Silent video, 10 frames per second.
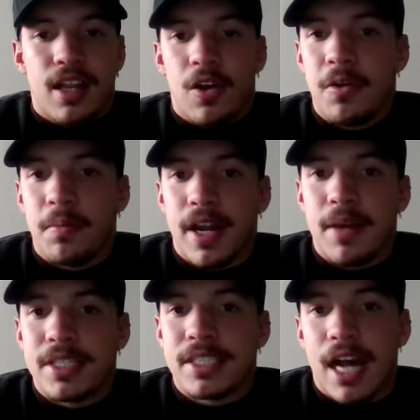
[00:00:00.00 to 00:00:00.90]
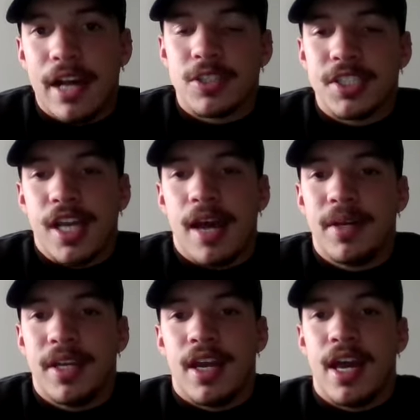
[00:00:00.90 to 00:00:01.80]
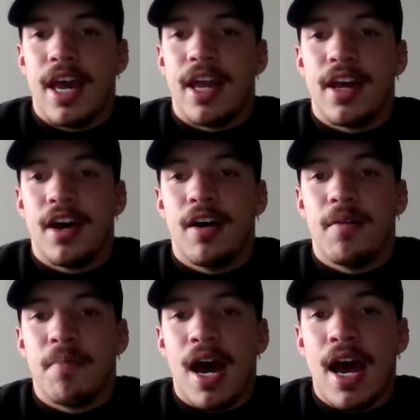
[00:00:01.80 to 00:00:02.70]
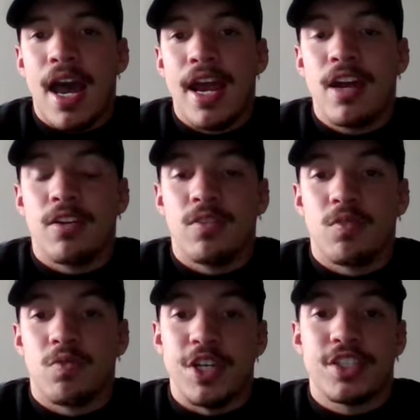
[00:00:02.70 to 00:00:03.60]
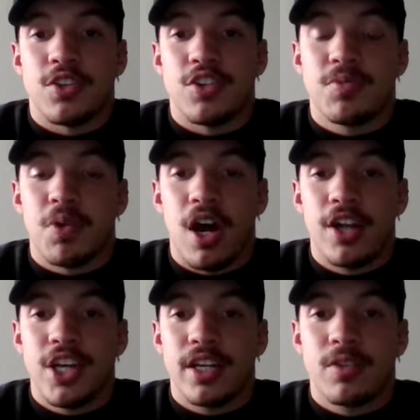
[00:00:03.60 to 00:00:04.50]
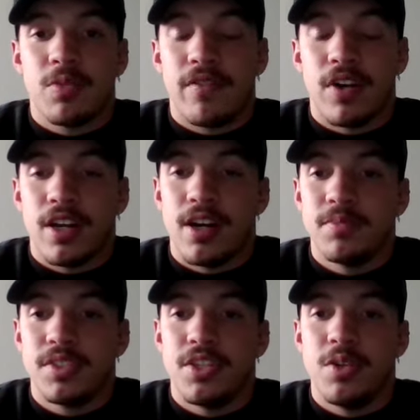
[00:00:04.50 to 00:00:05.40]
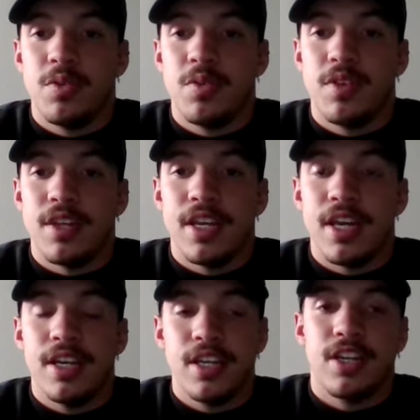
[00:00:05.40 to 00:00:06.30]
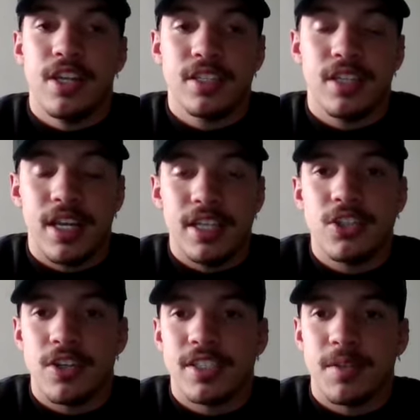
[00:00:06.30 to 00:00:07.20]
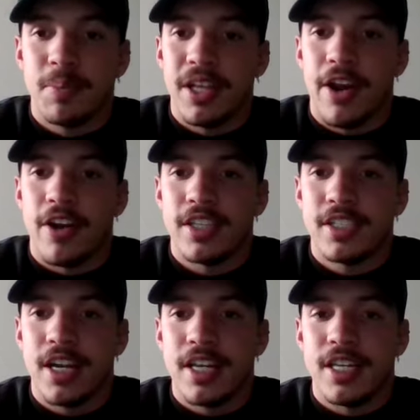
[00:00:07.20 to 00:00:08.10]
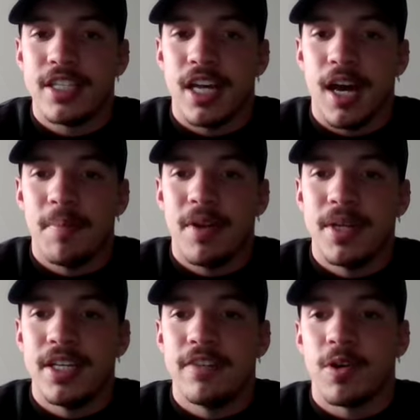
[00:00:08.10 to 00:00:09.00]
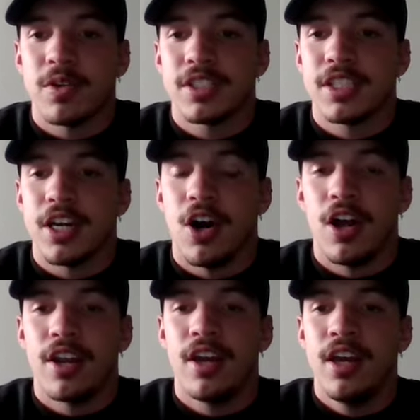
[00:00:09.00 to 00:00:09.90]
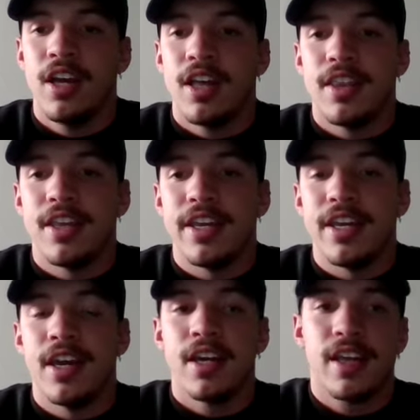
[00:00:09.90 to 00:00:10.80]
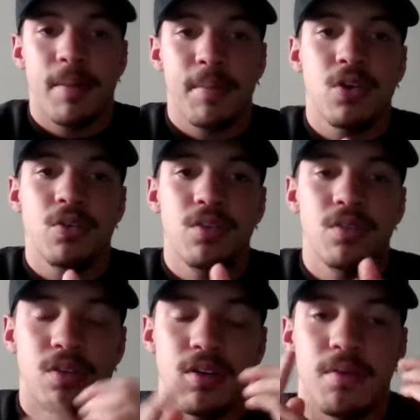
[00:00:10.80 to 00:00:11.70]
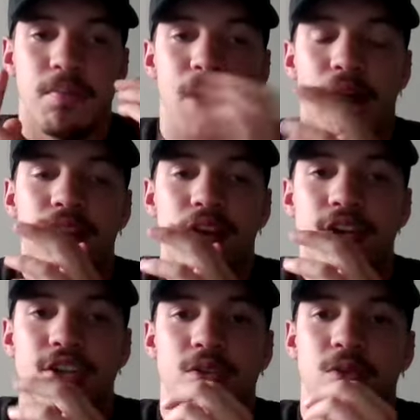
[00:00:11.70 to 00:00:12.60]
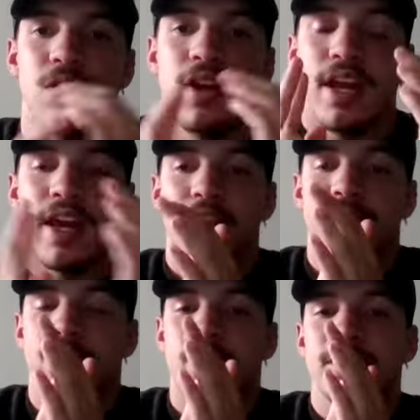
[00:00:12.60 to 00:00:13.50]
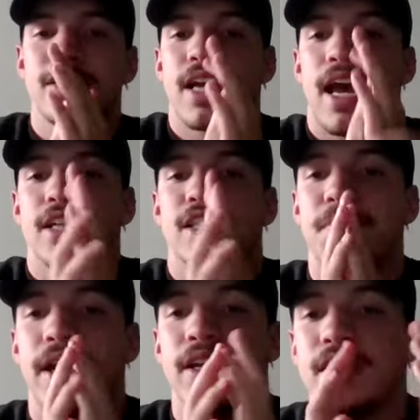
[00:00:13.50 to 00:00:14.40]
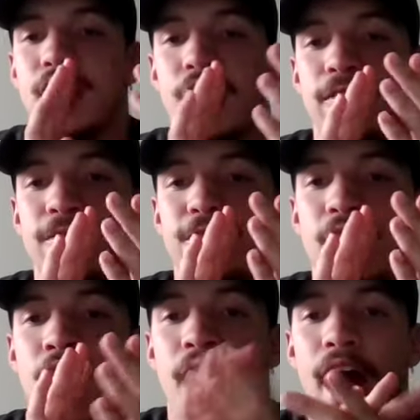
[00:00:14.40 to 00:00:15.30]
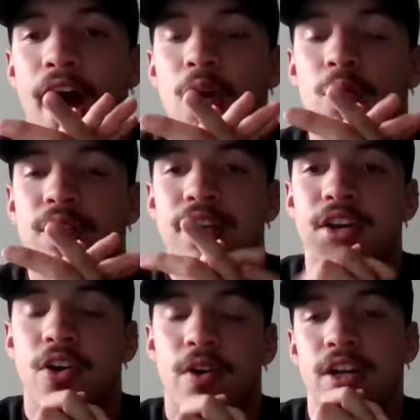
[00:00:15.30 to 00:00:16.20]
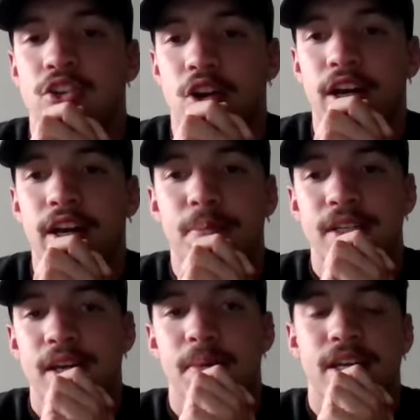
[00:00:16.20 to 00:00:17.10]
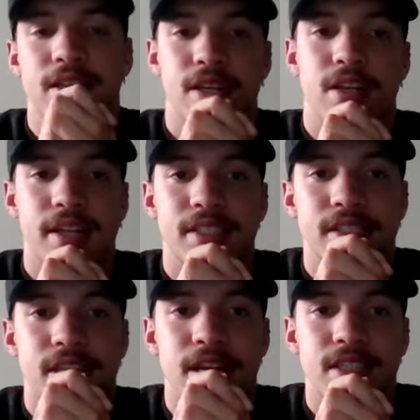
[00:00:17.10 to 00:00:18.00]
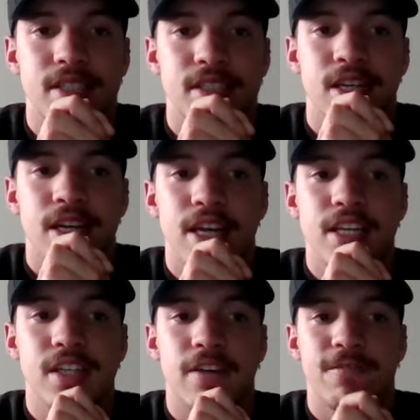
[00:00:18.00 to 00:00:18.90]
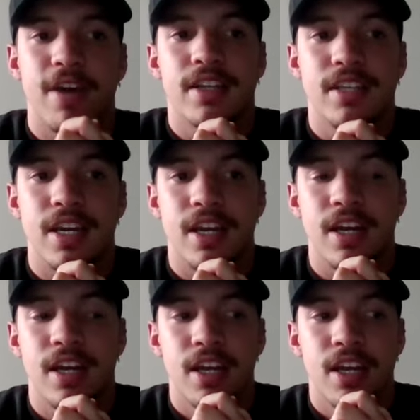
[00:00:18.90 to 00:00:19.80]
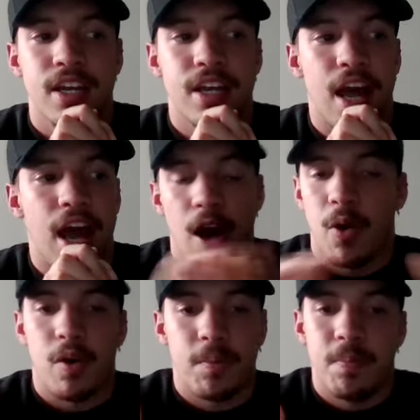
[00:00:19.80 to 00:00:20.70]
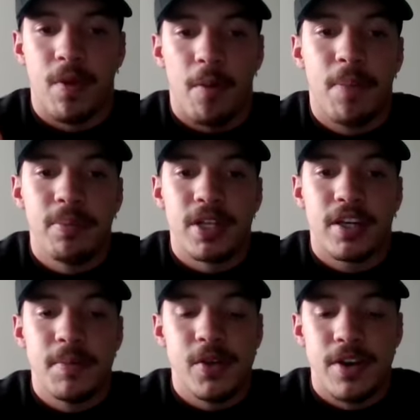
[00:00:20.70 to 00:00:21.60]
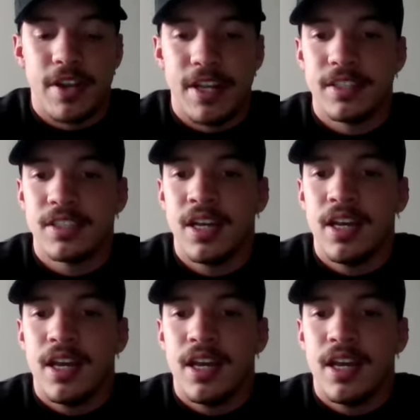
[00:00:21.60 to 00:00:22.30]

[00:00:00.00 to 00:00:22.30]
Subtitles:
Hello, my name is Tyler Slyman, and my research project, whenever it comes to the interdisciplinary studies, I'm going to be focusing on the chemical, biological, and the forensic aspect of how the current drug epidemic in the United States is affecting our public communities.